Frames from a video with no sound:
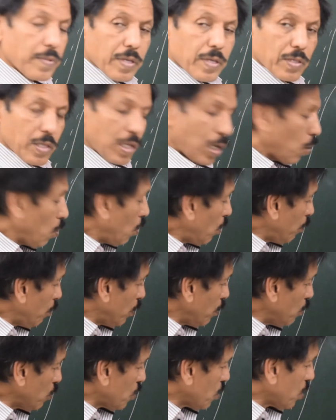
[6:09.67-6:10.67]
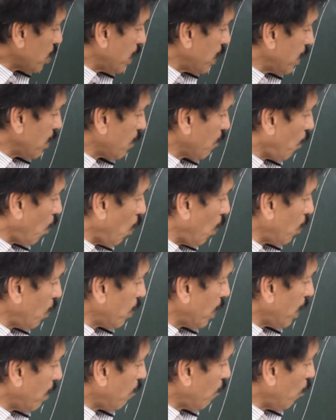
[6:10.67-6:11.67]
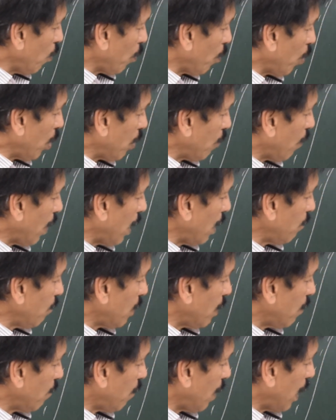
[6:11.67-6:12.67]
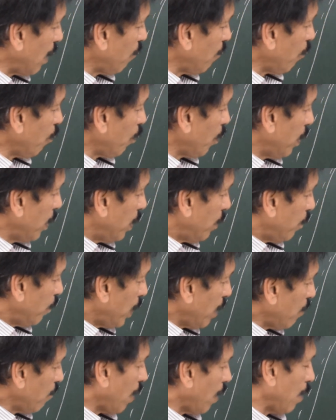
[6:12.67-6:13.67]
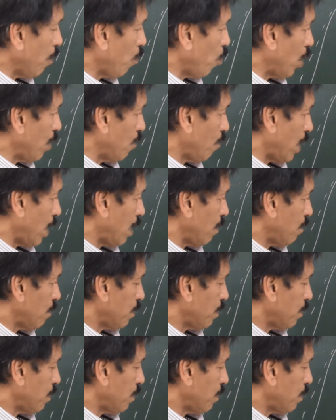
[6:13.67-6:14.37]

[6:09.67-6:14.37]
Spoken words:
the lowermost is 4, then 4.5, then 5, then 5.5.